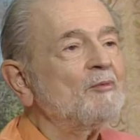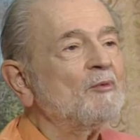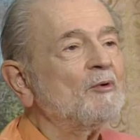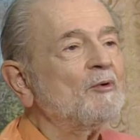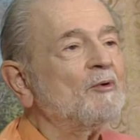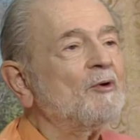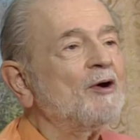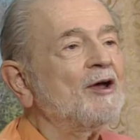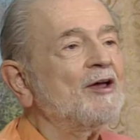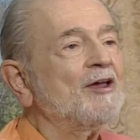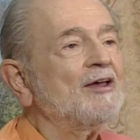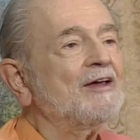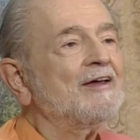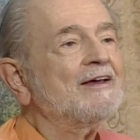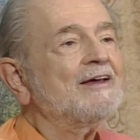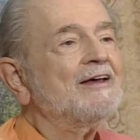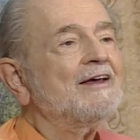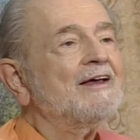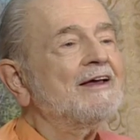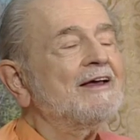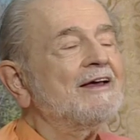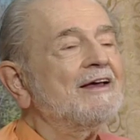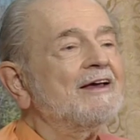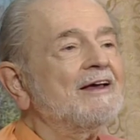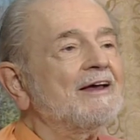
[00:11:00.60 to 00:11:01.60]
him away,
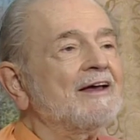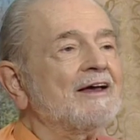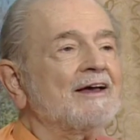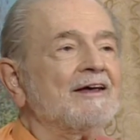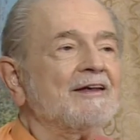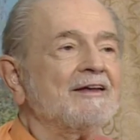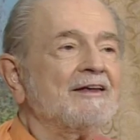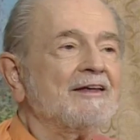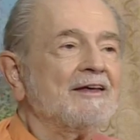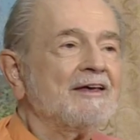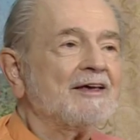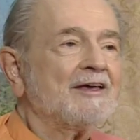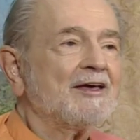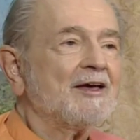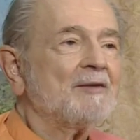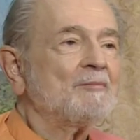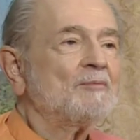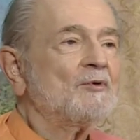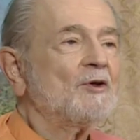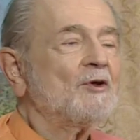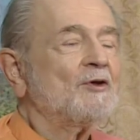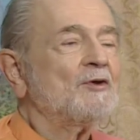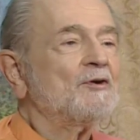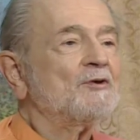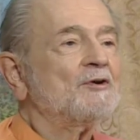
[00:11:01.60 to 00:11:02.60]
and he
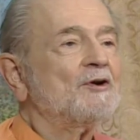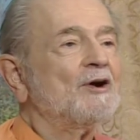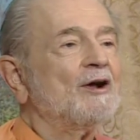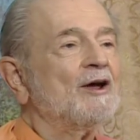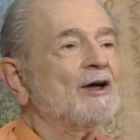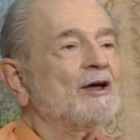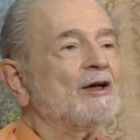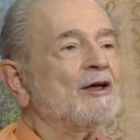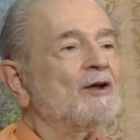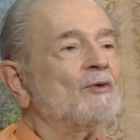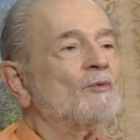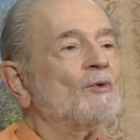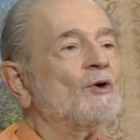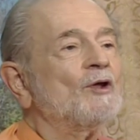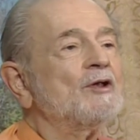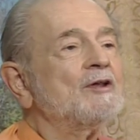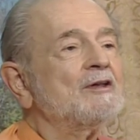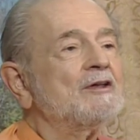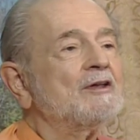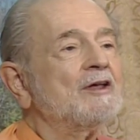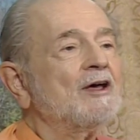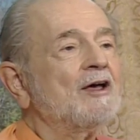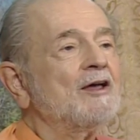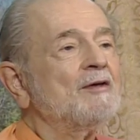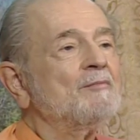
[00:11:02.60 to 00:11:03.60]
kept on trying. And one
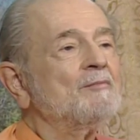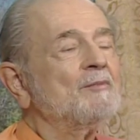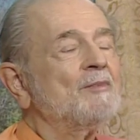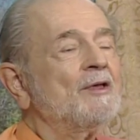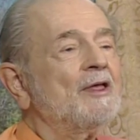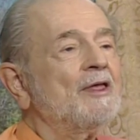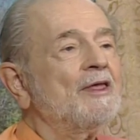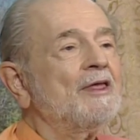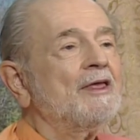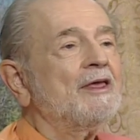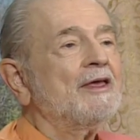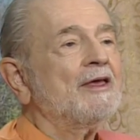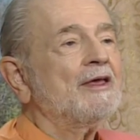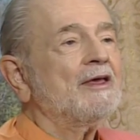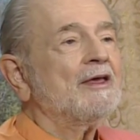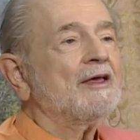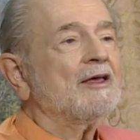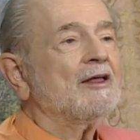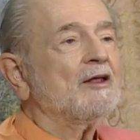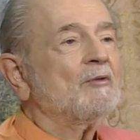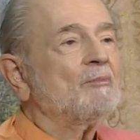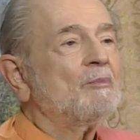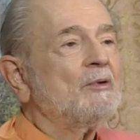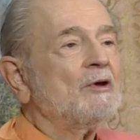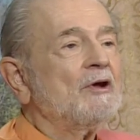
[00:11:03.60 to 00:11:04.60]
time,
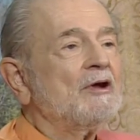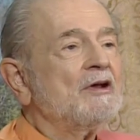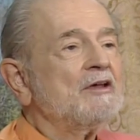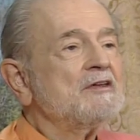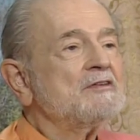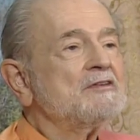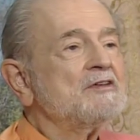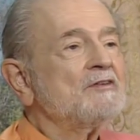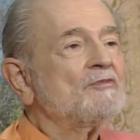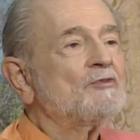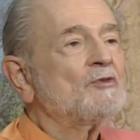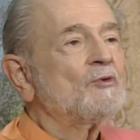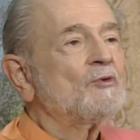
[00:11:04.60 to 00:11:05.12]
it appeared as if